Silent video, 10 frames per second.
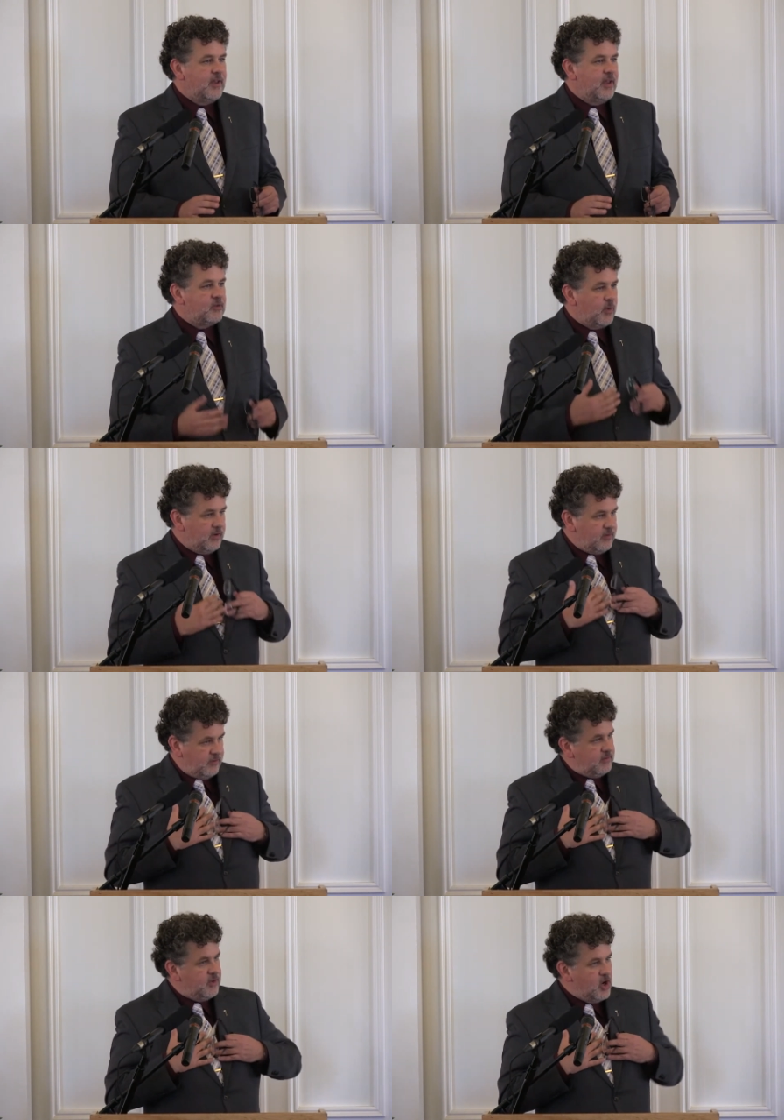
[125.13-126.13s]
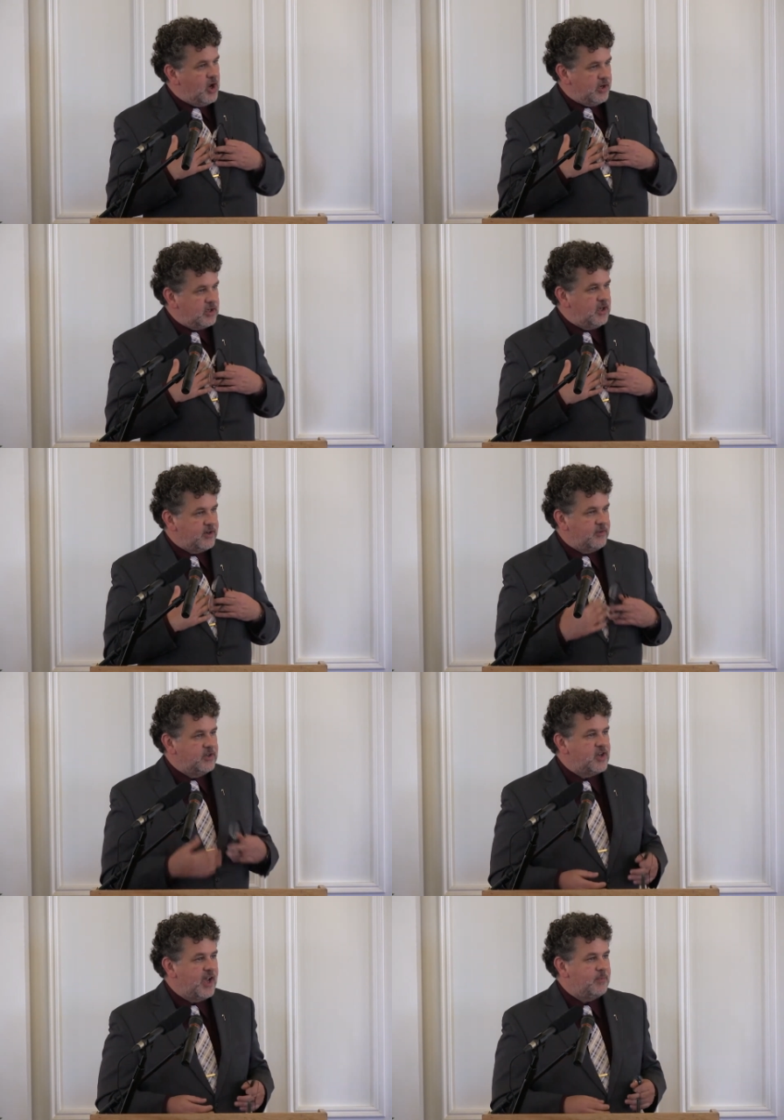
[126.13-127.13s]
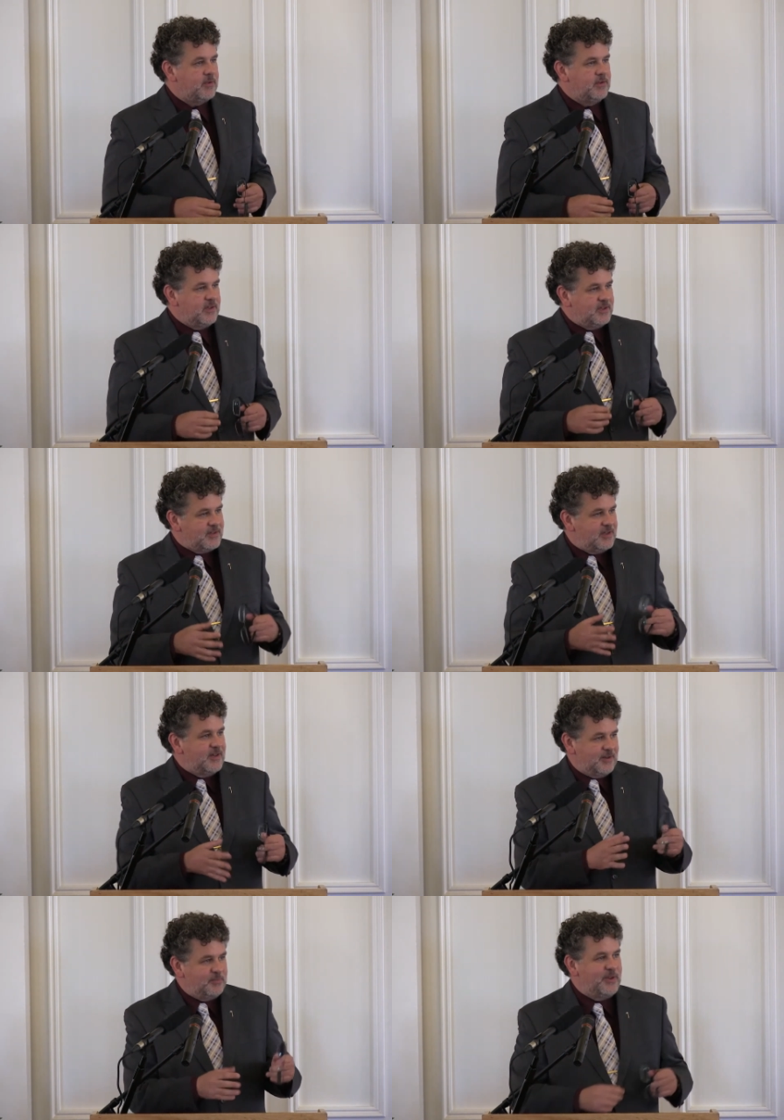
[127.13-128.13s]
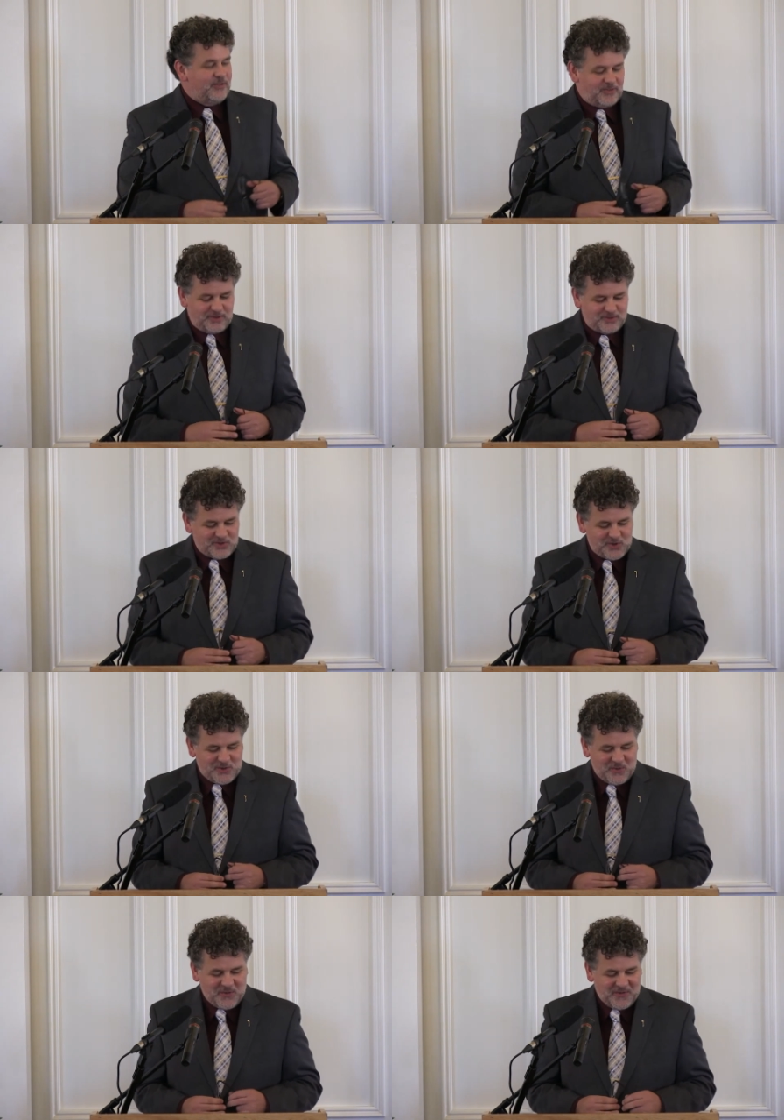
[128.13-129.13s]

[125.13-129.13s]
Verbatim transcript: as well as the non cluttery chapel can uh, place things too.